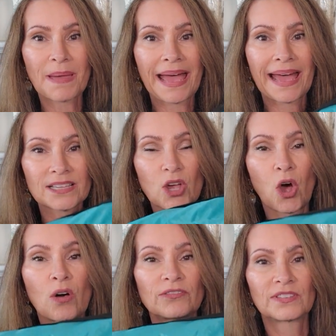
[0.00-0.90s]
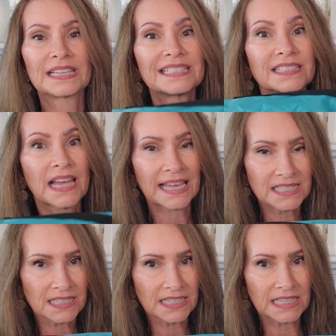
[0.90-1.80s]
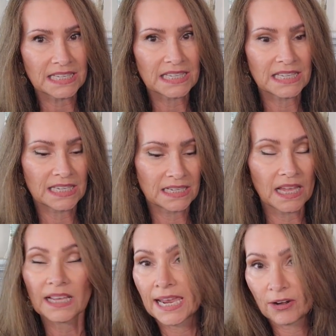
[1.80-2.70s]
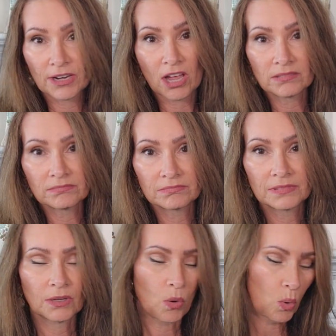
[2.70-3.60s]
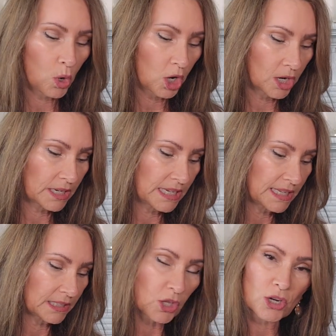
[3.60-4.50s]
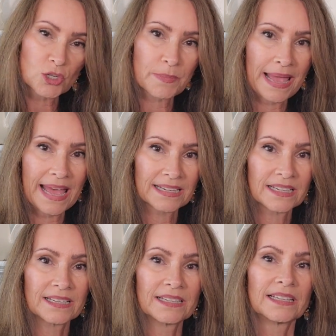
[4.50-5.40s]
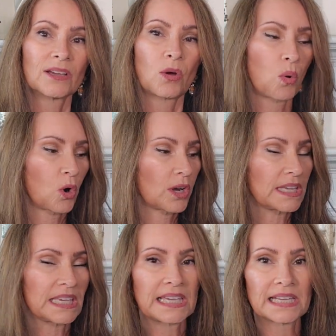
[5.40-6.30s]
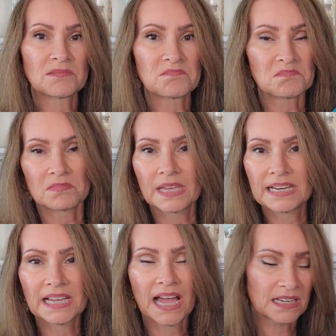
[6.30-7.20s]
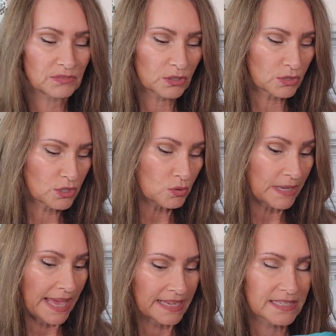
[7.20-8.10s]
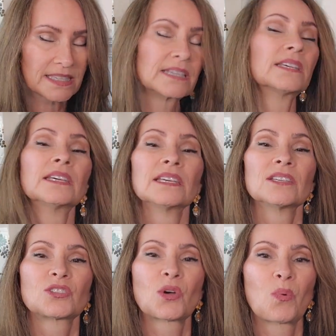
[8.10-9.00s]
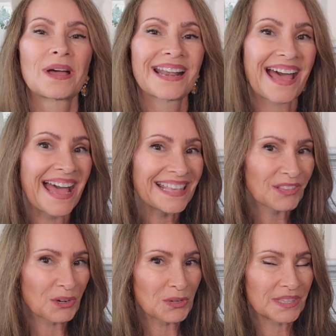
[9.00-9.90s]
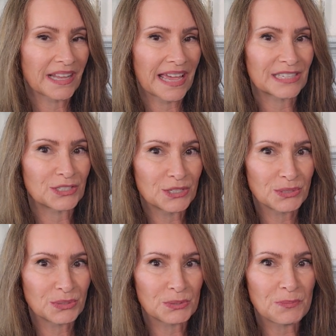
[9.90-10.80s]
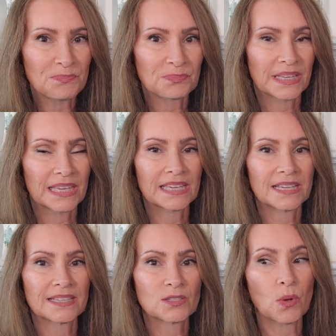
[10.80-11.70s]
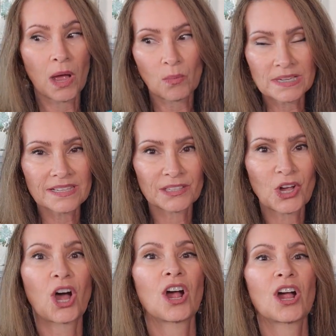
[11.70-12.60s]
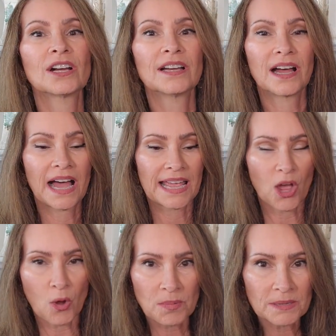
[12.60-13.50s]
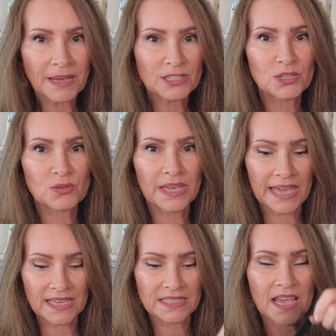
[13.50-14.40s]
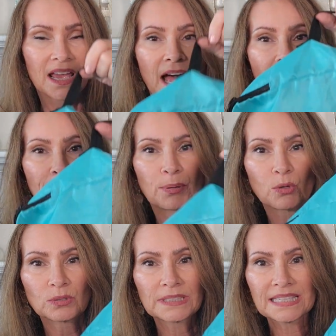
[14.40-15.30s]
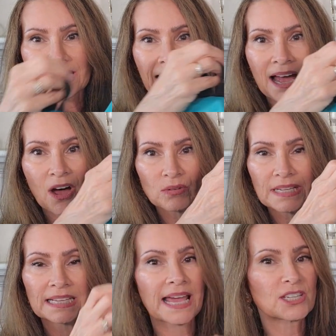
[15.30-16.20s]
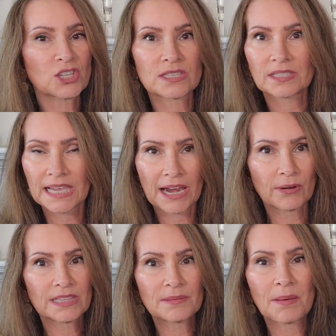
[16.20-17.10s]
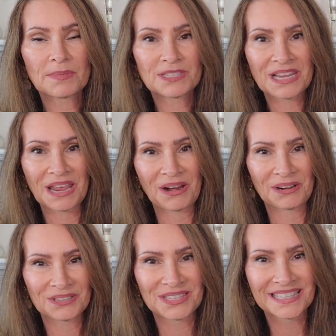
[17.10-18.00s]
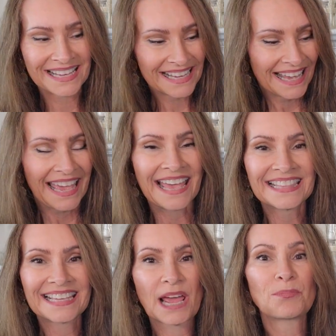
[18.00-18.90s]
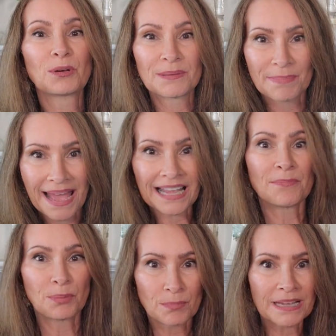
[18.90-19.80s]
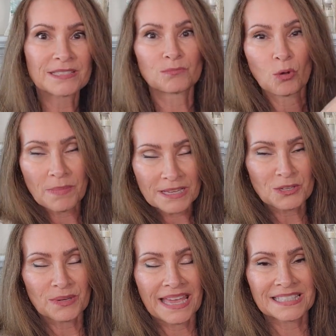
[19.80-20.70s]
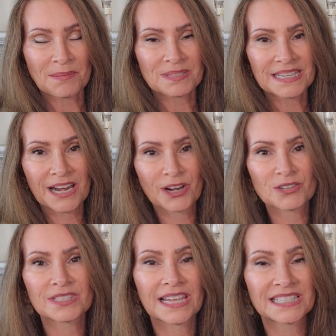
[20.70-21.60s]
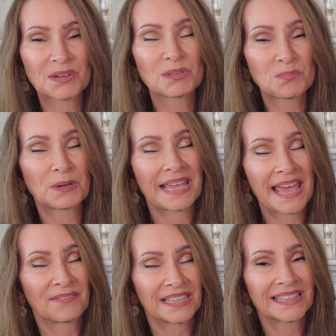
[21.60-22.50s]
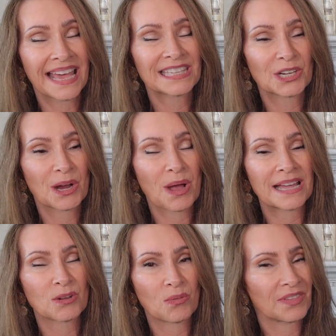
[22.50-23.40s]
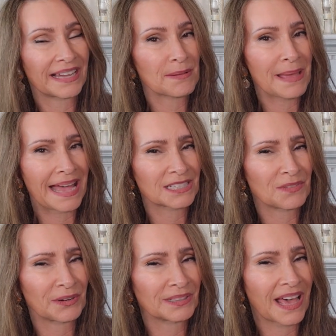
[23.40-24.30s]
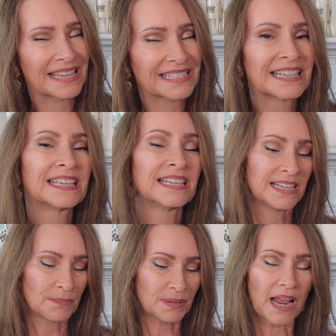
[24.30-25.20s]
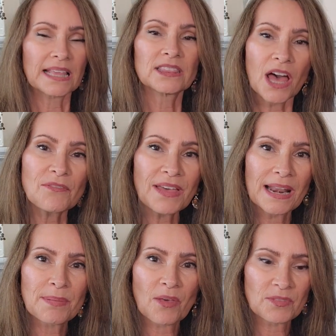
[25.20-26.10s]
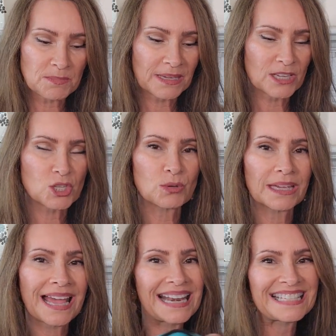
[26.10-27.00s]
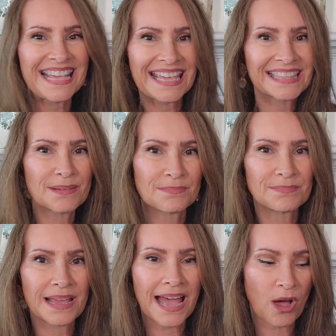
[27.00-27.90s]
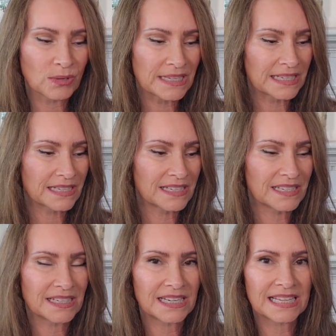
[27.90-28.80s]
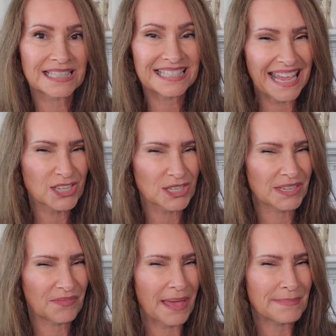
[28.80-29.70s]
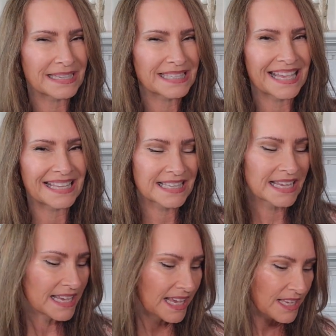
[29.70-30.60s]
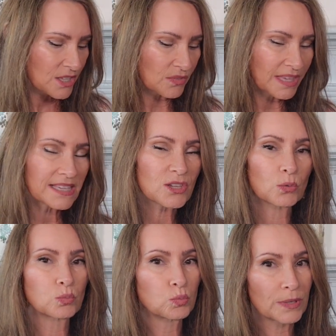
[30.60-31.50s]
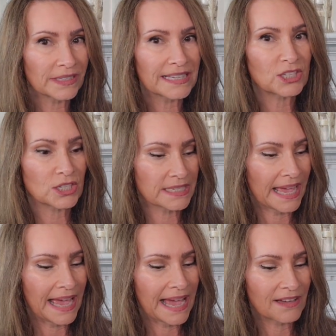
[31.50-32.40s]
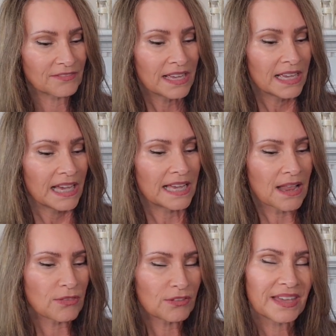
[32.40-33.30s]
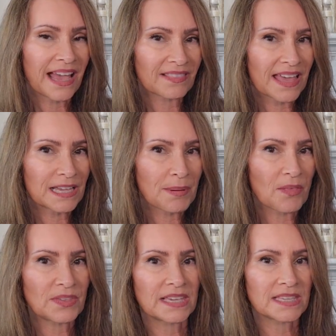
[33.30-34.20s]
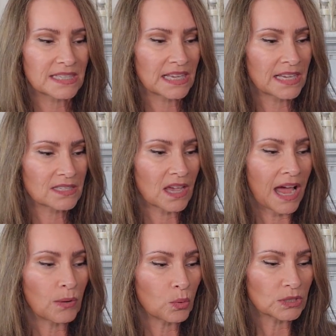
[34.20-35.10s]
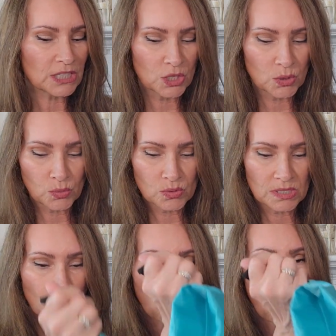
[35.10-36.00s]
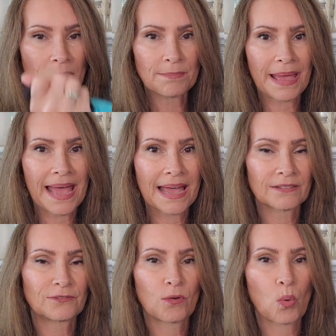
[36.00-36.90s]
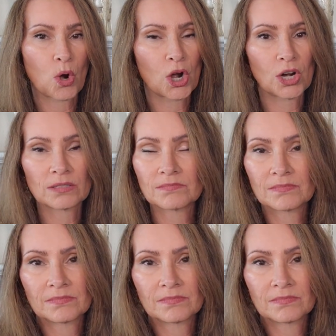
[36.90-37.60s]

bags all fit nicely in a carry-on, or in a larger bag, or in any kind of little suitcase. So what I learned that I can do is I went to the car, I opened my suitcase, I pulled these out, and I just carried them up the stairs, and then I put them back. I pulled my suitcase upstairs because it was pretty heavy. That year, I don't think I packed very light. But I love that about this because you can kind of take them out in stages, if that makes sense. So these are really good to have. Another thing I like about these is I will use one bag for